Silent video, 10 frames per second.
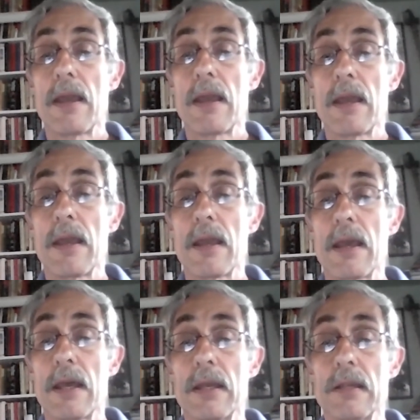
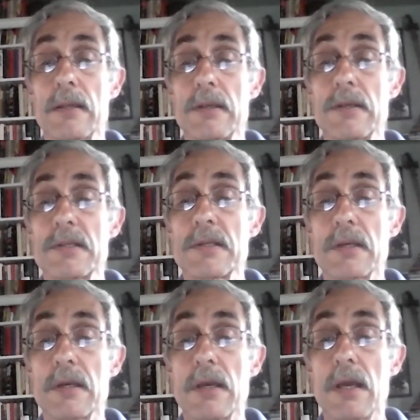And
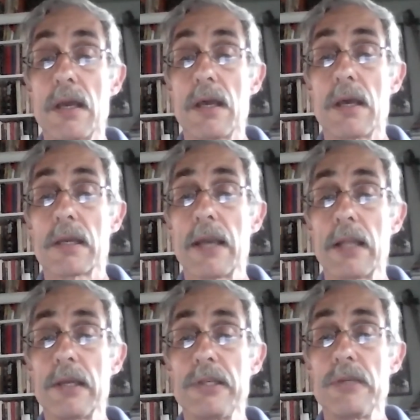
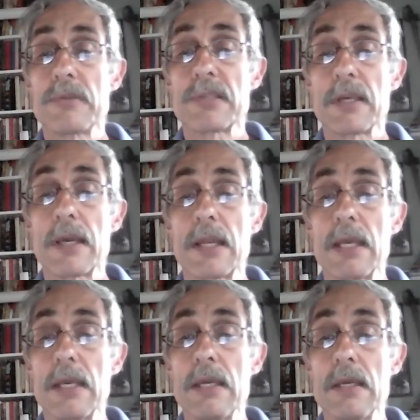Kelly, do you see
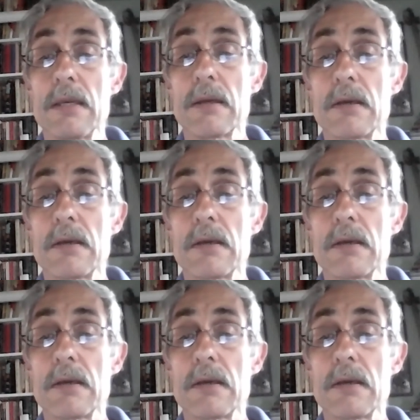any